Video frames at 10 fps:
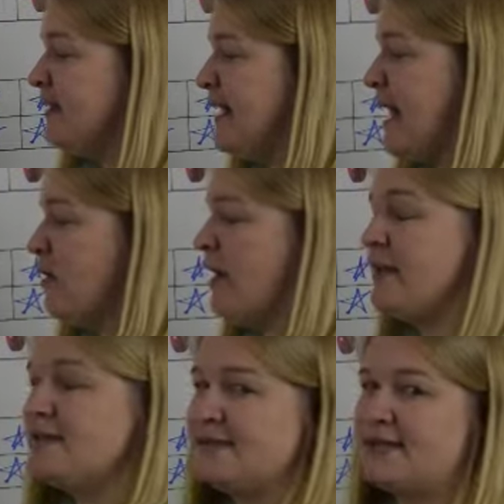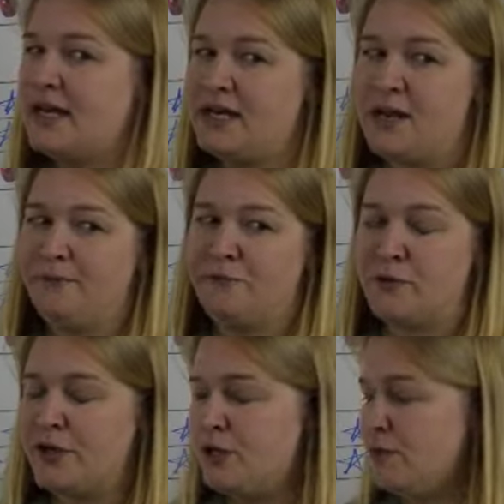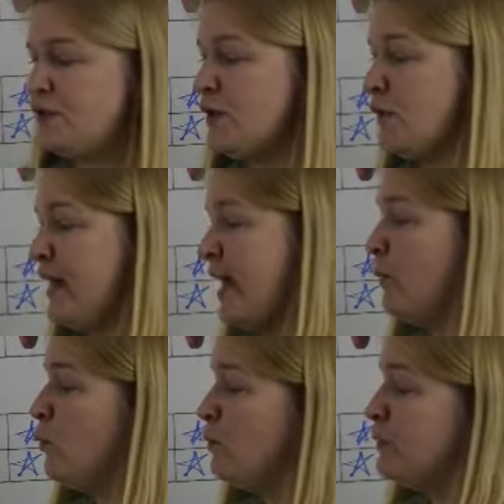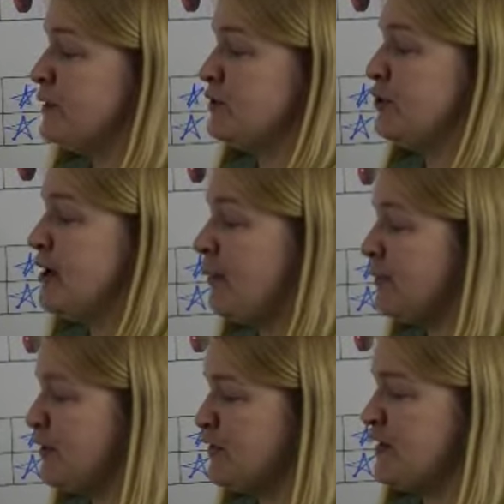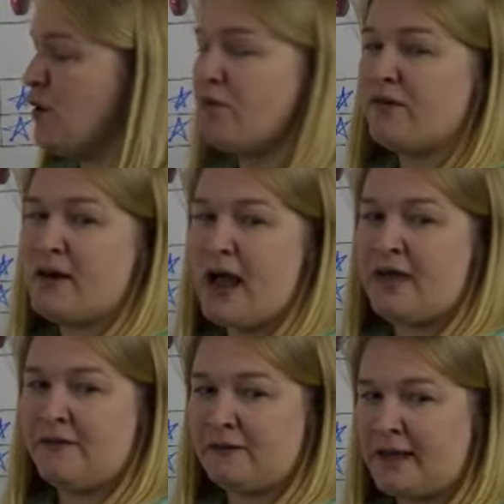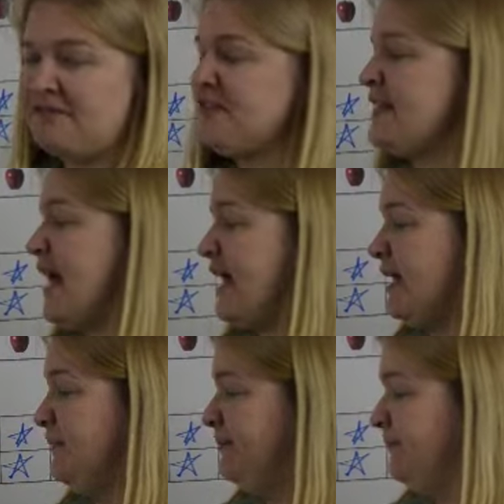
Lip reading: Now, I set it up for you so that there's numbers over on the left side,